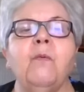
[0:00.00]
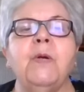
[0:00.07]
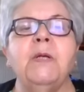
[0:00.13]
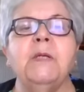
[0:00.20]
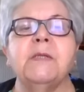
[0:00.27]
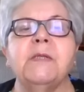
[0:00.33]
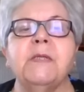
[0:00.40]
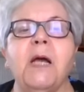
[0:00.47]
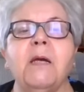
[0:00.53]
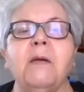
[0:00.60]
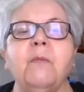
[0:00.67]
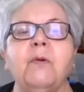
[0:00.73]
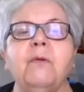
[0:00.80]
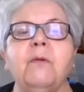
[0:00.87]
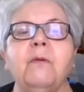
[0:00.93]
Will's
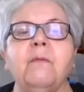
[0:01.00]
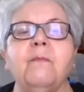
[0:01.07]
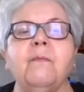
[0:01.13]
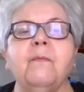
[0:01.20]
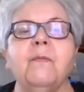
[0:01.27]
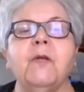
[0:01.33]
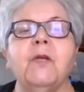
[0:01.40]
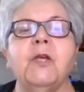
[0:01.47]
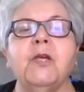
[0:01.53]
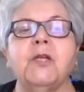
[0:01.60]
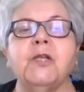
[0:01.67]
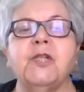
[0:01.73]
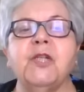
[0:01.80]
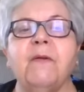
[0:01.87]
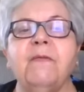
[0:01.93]
daemon,
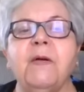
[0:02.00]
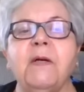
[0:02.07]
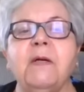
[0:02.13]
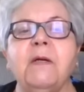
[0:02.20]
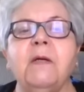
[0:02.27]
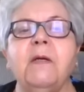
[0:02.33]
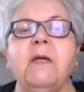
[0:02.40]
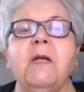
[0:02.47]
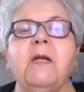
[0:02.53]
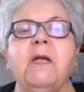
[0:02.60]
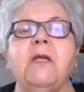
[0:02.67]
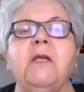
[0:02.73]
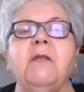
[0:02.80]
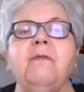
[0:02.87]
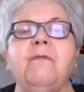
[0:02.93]
Kirjava,
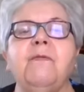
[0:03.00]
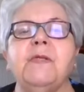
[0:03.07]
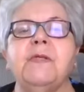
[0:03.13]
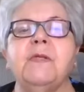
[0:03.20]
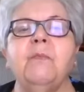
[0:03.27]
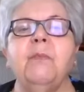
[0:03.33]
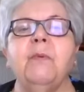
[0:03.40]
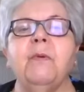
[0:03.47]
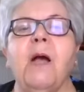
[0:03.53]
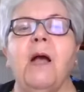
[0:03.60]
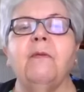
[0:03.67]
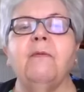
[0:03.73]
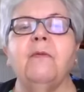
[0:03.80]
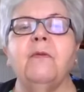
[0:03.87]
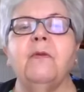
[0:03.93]
invisible
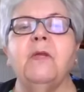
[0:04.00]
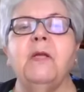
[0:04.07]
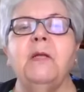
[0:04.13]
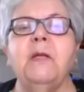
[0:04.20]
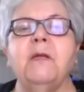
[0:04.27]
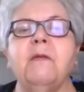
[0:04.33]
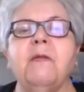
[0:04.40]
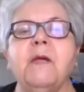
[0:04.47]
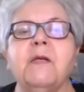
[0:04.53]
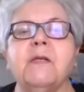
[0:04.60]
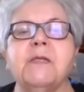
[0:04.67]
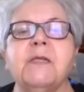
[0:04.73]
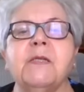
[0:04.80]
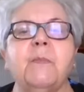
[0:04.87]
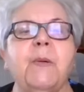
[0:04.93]
until their
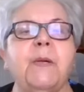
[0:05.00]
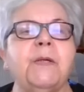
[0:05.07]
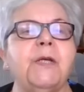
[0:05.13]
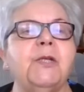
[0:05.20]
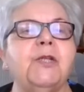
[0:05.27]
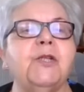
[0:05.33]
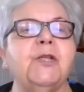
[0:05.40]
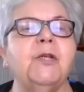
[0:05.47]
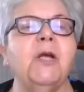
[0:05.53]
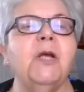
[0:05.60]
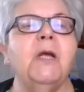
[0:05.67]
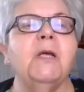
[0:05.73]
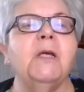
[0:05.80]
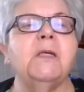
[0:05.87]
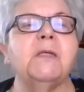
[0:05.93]
separation,
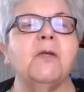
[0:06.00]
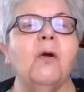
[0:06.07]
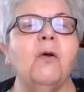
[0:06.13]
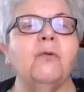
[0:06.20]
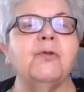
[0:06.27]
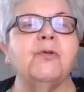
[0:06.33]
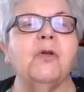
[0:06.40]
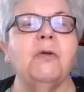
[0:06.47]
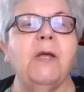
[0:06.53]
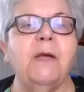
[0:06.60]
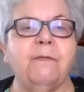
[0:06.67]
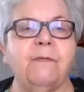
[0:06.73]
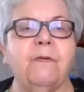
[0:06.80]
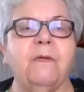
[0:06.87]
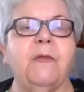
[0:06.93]
is also
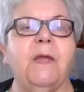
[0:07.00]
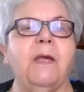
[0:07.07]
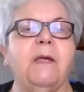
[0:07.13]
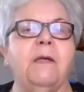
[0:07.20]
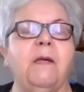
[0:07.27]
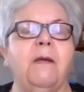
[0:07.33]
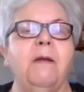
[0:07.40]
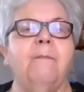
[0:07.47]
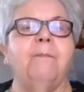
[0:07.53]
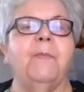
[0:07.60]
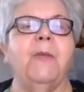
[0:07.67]
left there,